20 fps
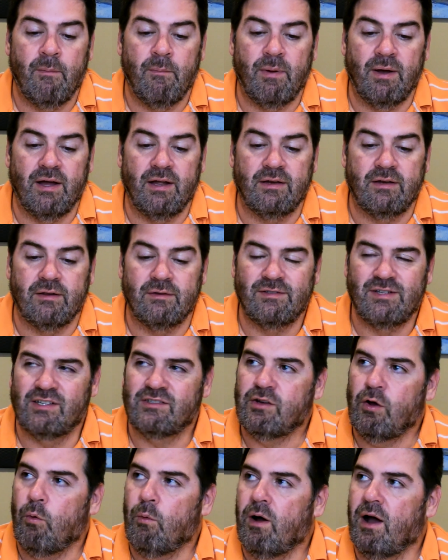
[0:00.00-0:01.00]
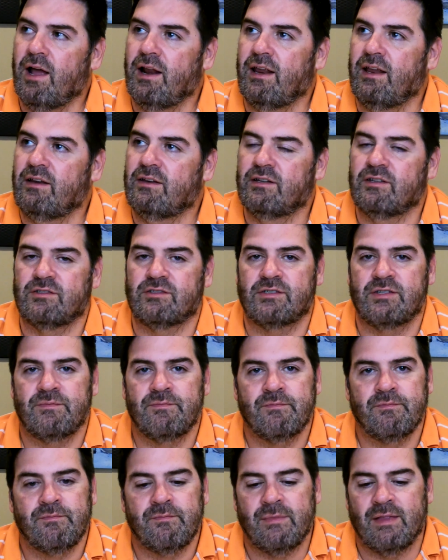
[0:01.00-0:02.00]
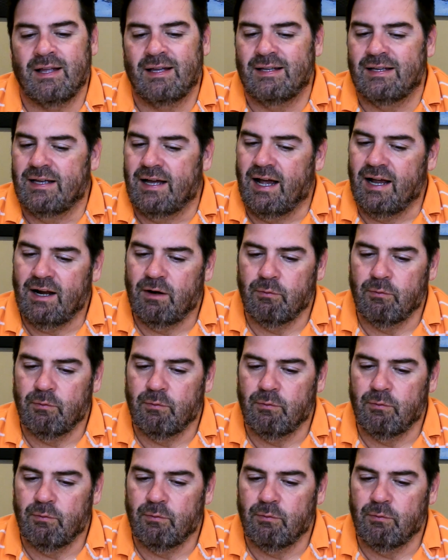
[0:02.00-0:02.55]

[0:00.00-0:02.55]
But Jesco White, I